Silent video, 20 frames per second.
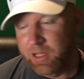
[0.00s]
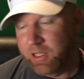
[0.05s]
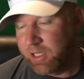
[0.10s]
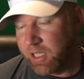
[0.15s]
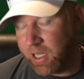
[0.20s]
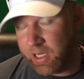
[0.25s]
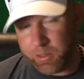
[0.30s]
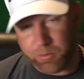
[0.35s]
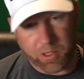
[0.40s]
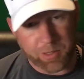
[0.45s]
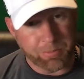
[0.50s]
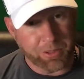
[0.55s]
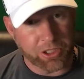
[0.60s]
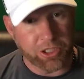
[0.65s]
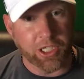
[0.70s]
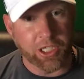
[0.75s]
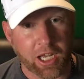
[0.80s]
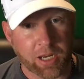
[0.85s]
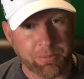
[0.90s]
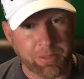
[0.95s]
Anyway, but
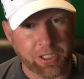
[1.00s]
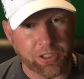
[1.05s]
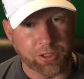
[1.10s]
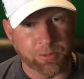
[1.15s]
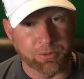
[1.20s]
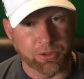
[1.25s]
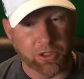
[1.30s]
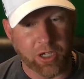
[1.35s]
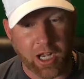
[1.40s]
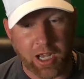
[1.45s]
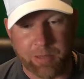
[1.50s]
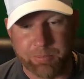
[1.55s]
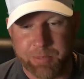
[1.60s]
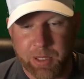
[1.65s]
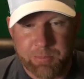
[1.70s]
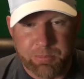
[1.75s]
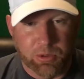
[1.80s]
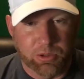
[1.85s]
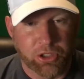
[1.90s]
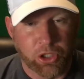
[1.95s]
to be subscribed.
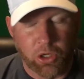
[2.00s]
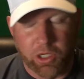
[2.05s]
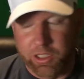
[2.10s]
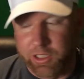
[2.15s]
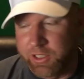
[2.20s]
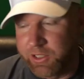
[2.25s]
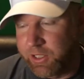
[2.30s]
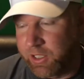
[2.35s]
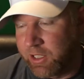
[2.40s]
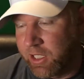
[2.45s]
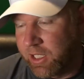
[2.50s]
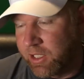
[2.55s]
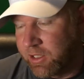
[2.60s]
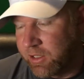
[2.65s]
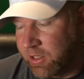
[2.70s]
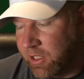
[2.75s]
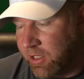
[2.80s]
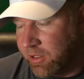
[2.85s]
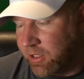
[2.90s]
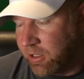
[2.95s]
People join this and
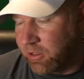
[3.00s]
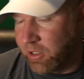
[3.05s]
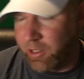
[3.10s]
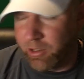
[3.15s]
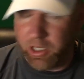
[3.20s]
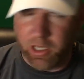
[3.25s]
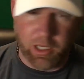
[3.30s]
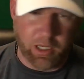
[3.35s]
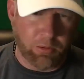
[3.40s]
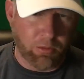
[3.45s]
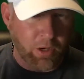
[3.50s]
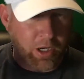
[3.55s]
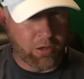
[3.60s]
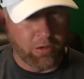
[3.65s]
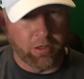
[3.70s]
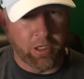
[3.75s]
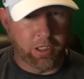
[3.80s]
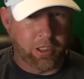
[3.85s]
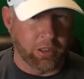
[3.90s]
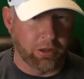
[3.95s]
they're like, hey, why
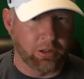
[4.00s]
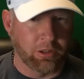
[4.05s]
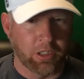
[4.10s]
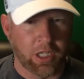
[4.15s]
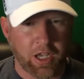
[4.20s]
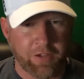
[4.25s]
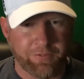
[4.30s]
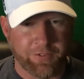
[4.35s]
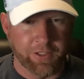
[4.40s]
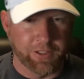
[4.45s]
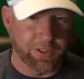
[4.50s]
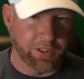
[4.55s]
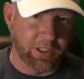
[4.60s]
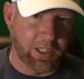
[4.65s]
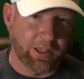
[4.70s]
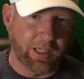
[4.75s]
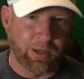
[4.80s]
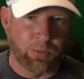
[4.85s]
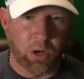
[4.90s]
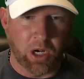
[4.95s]
don't I get the live feeds? And then
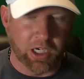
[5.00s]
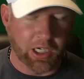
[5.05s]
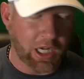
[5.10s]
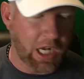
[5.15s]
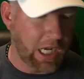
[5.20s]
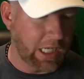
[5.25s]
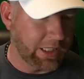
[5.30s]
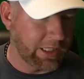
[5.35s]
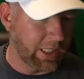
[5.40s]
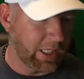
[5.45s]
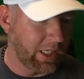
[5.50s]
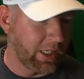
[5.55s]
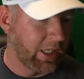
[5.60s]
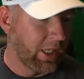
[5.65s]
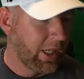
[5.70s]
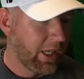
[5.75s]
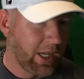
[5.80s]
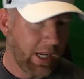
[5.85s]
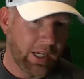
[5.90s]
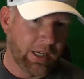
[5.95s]
they want content
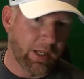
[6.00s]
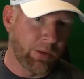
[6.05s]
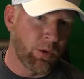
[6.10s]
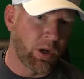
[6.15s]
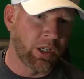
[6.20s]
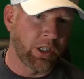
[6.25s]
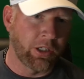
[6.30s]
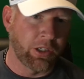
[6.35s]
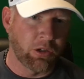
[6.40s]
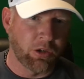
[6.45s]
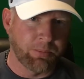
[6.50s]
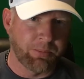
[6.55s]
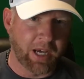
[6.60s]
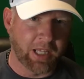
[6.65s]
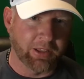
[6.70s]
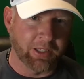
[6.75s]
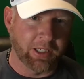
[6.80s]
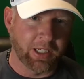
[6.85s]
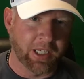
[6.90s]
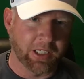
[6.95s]
and they want to know about
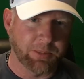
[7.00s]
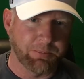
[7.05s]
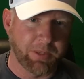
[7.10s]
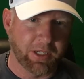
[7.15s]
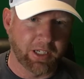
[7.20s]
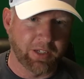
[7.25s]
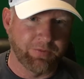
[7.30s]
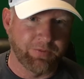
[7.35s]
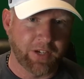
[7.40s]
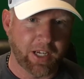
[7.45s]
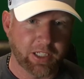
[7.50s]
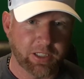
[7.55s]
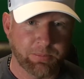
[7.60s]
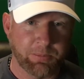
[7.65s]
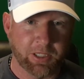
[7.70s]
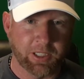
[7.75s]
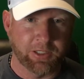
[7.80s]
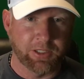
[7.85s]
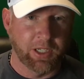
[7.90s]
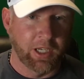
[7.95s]
the next big
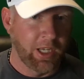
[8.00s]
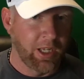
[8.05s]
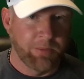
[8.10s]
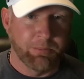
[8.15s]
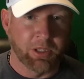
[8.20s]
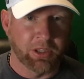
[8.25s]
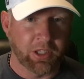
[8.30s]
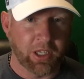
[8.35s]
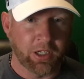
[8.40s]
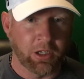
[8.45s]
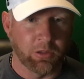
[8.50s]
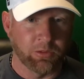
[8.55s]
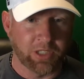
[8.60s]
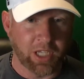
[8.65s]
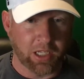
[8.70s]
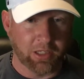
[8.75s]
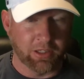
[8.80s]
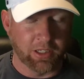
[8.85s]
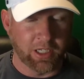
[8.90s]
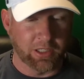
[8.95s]
investments, but they don't
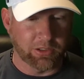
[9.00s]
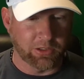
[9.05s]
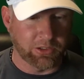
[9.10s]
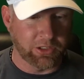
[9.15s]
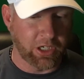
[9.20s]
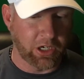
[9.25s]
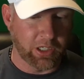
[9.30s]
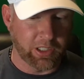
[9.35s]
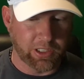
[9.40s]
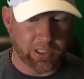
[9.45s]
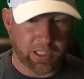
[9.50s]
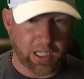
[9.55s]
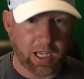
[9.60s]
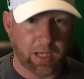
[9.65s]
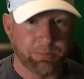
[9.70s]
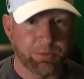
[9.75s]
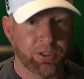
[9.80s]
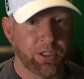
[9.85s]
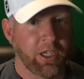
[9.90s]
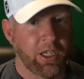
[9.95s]
take the necessary
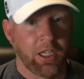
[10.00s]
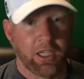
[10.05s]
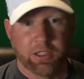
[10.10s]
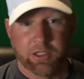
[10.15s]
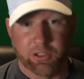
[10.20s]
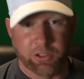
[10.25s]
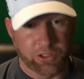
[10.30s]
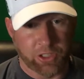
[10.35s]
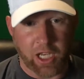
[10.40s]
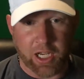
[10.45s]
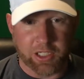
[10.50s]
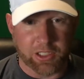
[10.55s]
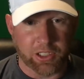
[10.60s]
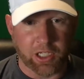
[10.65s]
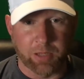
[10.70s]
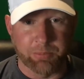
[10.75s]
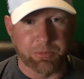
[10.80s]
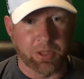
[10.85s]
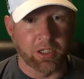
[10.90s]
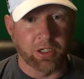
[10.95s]
steps to say
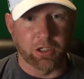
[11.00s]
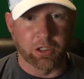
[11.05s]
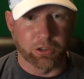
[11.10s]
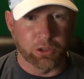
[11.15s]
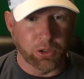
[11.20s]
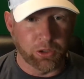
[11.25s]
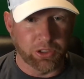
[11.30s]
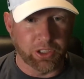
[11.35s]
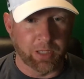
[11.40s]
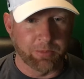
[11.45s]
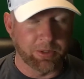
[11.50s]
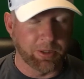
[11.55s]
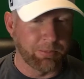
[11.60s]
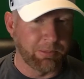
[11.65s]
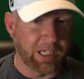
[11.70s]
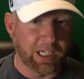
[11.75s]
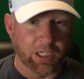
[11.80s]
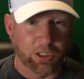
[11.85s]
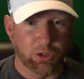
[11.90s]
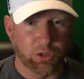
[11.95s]
something or do something,
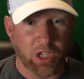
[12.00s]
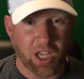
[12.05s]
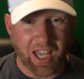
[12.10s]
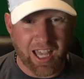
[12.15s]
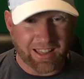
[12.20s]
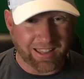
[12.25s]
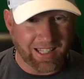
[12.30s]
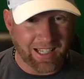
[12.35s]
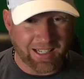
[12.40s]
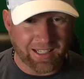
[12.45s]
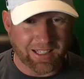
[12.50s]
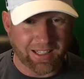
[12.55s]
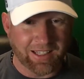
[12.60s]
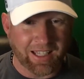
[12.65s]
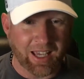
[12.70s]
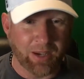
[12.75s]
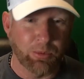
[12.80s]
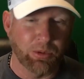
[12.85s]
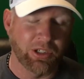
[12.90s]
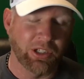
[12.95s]
because at the end of the
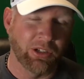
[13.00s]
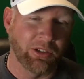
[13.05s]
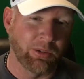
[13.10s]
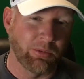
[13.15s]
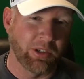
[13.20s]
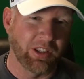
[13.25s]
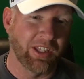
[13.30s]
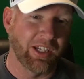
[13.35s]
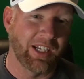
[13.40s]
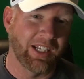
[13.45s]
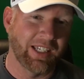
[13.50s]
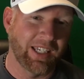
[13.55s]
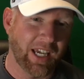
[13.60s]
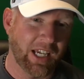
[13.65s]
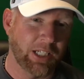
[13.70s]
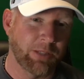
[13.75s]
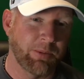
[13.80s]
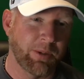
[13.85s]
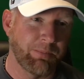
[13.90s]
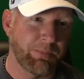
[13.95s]
day, we're dealing with an
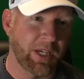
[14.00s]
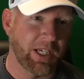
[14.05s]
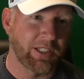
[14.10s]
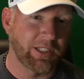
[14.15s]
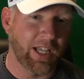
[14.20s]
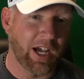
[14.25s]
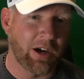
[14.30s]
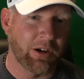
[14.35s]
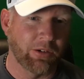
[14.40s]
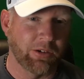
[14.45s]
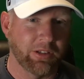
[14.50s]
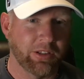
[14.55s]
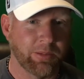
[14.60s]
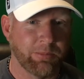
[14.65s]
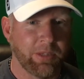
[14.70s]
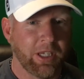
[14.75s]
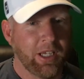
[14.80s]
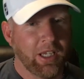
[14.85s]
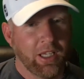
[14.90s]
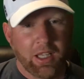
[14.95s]
engagement-based algorithm.
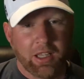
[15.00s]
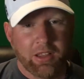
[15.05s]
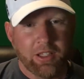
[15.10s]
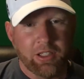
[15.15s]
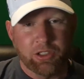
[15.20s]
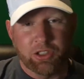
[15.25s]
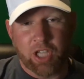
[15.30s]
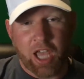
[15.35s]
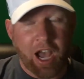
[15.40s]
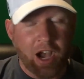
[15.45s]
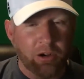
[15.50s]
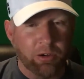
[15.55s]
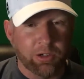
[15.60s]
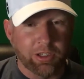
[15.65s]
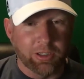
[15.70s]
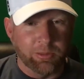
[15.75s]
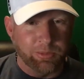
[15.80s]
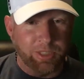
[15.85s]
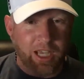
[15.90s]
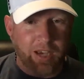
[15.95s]
These
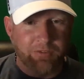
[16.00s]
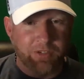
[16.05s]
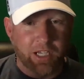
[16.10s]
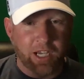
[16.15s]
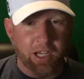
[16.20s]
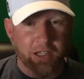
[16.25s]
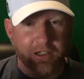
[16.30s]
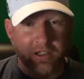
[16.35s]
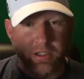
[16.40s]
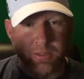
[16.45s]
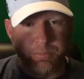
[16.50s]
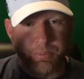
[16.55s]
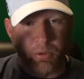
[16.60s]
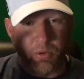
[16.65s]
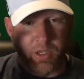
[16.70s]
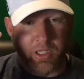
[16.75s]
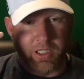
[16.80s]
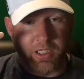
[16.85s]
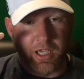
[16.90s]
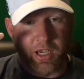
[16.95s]
algorithms haven't gotten to the
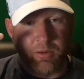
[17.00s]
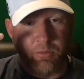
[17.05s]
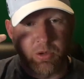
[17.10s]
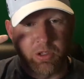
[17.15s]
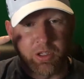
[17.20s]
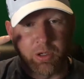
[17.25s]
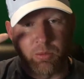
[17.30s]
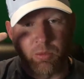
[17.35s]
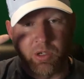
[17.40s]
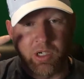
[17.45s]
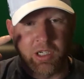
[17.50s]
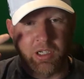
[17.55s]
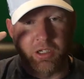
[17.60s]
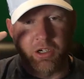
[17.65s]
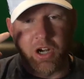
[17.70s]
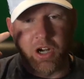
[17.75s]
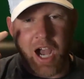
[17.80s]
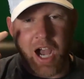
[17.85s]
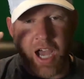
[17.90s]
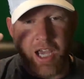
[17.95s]
point yet where they're reading
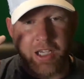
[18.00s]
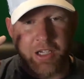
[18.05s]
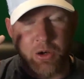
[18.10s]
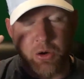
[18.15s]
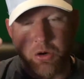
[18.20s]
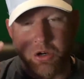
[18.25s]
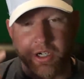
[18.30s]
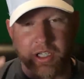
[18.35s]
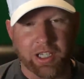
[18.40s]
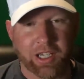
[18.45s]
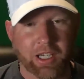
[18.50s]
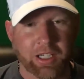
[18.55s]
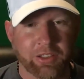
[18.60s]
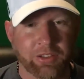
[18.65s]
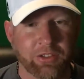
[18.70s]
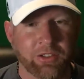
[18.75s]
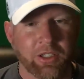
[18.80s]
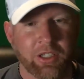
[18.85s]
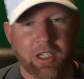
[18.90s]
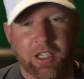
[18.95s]
your eye
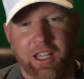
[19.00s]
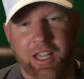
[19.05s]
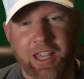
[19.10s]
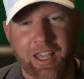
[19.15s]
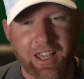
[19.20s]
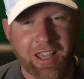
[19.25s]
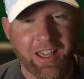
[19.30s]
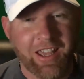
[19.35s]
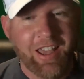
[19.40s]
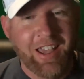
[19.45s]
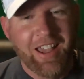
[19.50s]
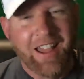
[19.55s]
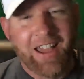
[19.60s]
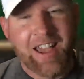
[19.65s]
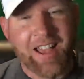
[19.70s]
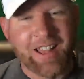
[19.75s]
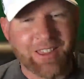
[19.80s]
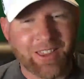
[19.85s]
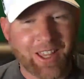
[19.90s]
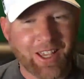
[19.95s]
corneas
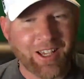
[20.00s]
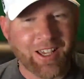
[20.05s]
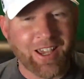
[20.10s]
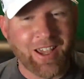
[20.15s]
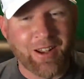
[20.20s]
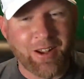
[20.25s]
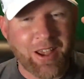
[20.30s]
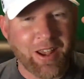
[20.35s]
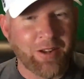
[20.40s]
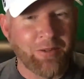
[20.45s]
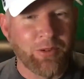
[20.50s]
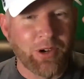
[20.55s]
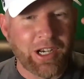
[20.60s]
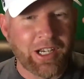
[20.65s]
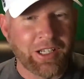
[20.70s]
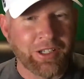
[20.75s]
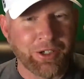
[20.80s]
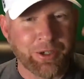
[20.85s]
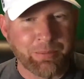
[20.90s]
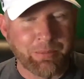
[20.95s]
and
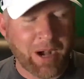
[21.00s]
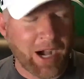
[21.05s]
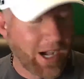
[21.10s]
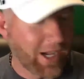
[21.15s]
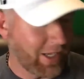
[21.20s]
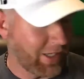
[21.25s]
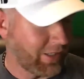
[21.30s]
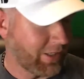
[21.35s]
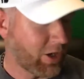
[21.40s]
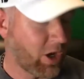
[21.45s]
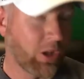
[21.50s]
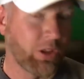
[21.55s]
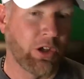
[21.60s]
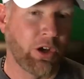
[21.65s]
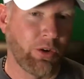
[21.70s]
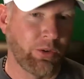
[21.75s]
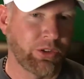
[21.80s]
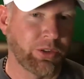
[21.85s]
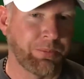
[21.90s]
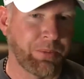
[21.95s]
reading your mind,
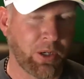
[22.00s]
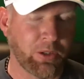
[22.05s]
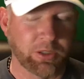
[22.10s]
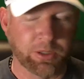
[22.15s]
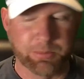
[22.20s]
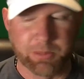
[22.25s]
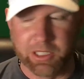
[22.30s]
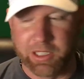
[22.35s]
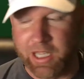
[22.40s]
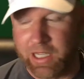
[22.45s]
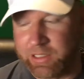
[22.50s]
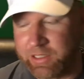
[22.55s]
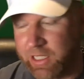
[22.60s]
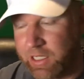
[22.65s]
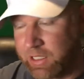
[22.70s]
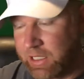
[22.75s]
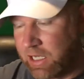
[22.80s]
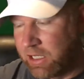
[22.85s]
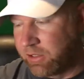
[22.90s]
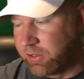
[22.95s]
although supposedly that
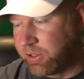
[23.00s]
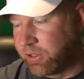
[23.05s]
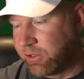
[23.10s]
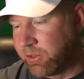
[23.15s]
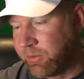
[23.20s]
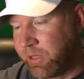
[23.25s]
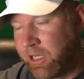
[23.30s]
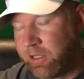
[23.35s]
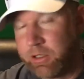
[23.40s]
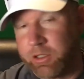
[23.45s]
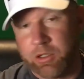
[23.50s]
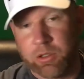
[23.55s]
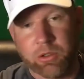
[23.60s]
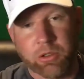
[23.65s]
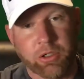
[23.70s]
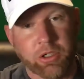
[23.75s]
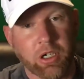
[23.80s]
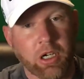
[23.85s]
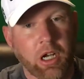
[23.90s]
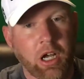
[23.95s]
technology is around the
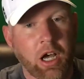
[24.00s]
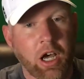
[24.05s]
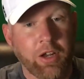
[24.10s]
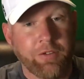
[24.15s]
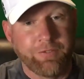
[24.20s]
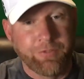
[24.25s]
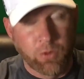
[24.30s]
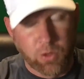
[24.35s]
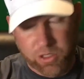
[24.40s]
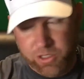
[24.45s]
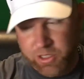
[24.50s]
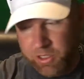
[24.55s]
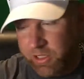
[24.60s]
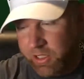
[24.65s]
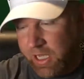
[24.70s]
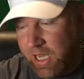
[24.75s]
corner, unfortunately.